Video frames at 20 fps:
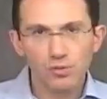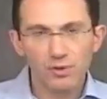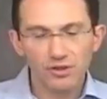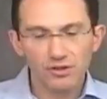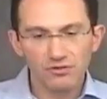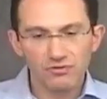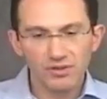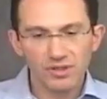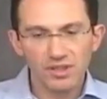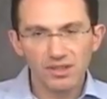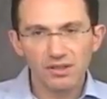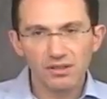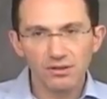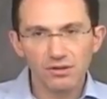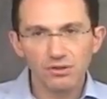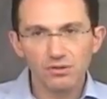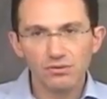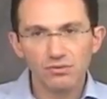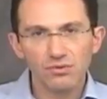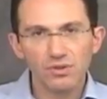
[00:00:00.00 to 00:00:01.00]
why you
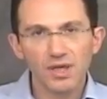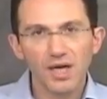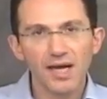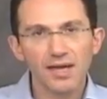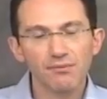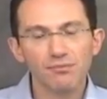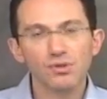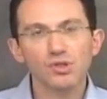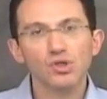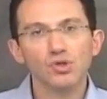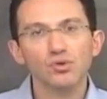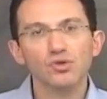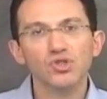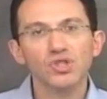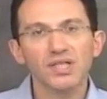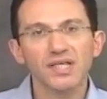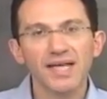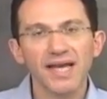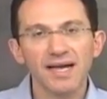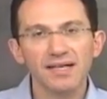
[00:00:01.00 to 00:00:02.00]
do the
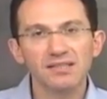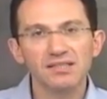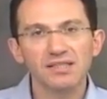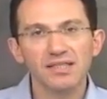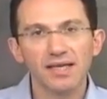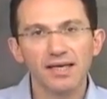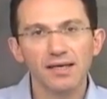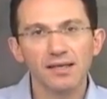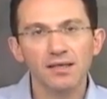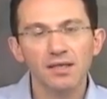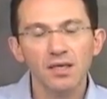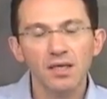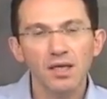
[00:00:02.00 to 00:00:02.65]
high-resolution CAT scan